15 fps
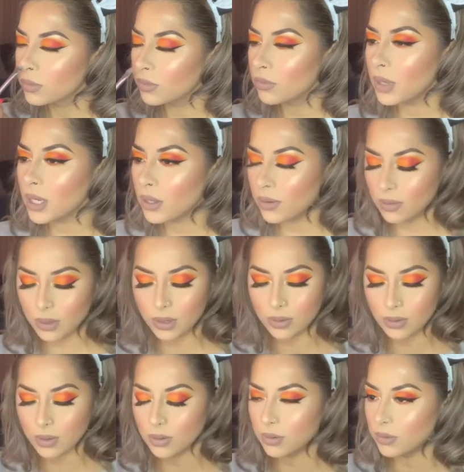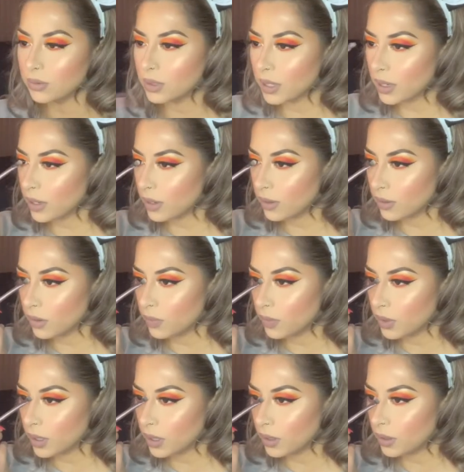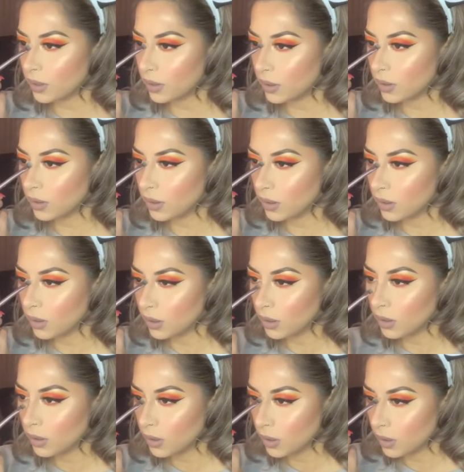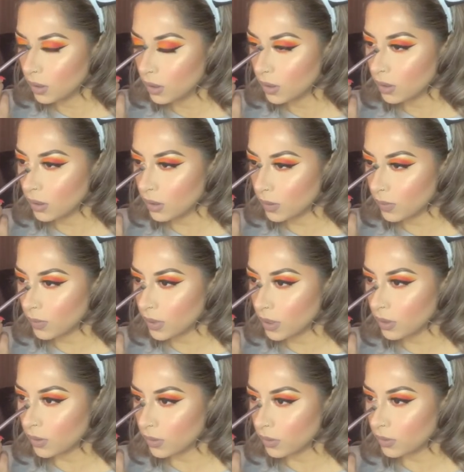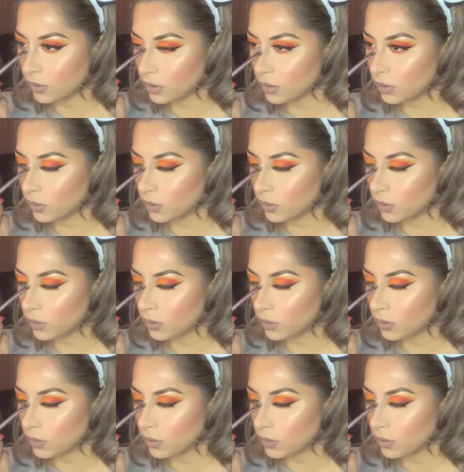Make your little nose, and on the bridge on my nose as